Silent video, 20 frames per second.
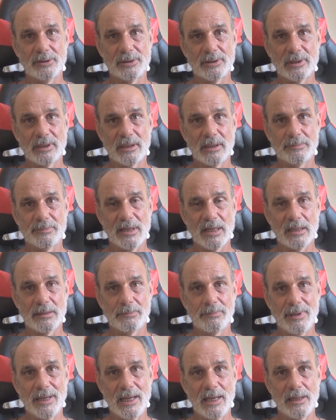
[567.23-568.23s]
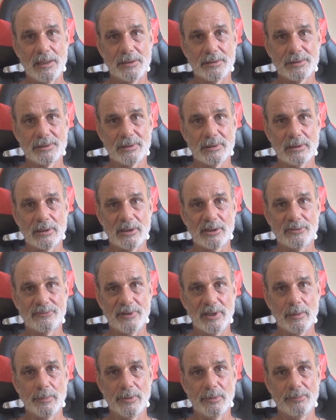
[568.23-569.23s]
about a pound of
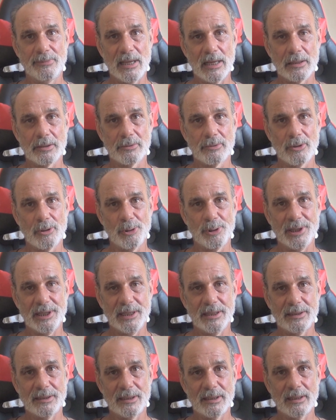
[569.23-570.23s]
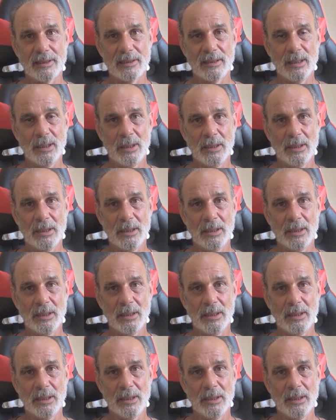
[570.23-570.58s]
elbow macaroni in there.